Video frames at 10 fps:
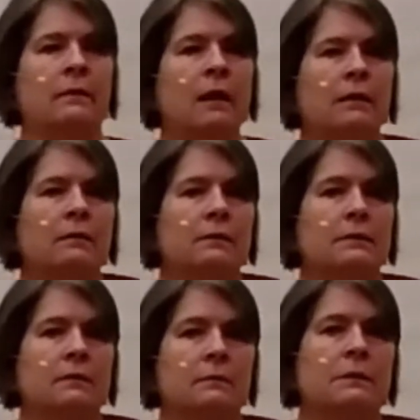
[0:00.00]
They're not
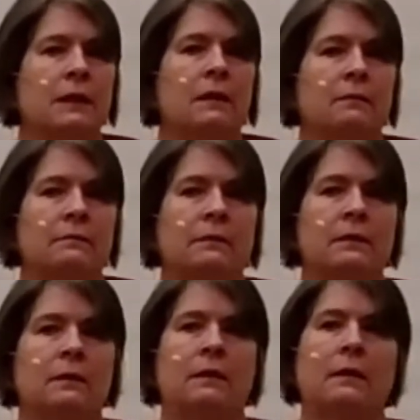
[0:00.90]
goods in
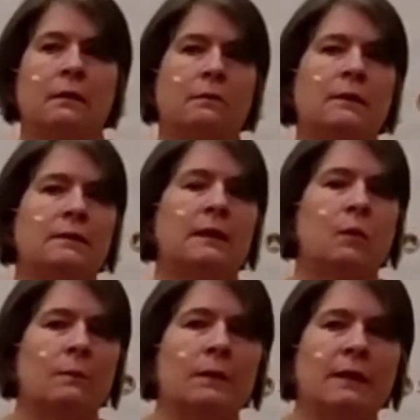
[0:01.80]
themselves. The reason I want